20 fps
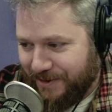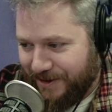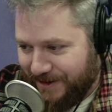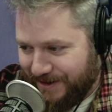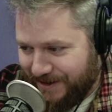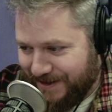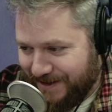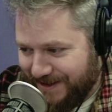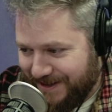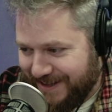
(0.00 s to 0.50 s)

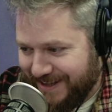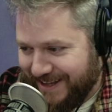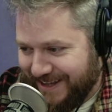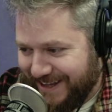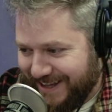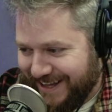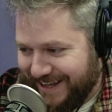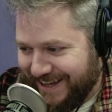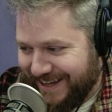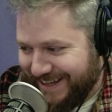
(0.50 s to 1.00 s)
That's
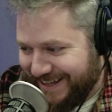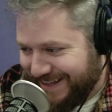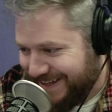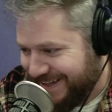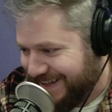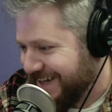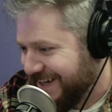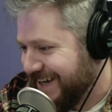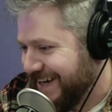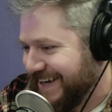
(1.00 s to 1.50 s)
right.
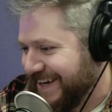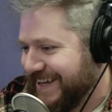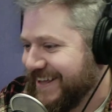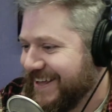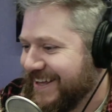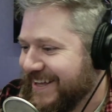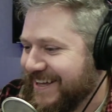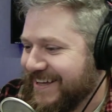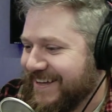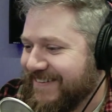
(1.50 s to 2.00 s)

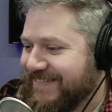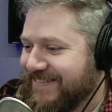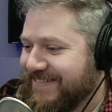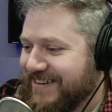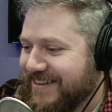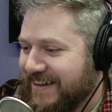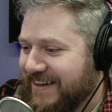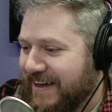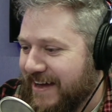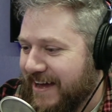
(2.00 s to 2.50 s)

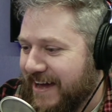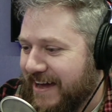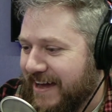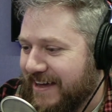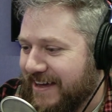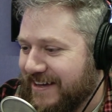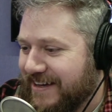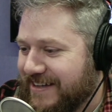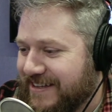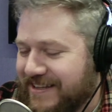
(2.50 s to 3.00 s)
My
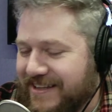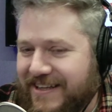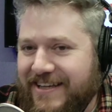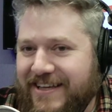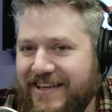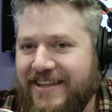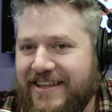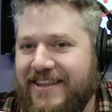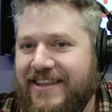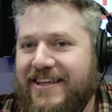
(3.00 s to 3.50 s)
beehole
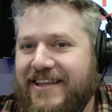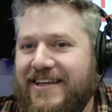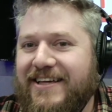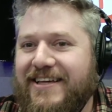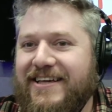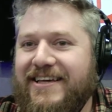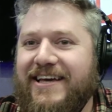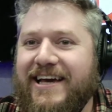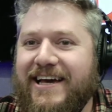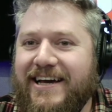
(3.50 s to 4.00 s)
has an
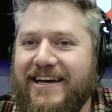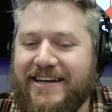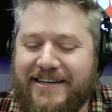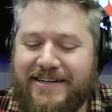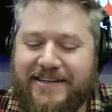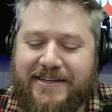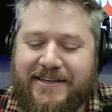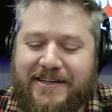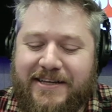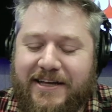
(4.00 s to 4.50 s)

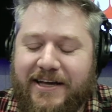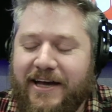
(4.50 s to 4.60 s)
amazing memory.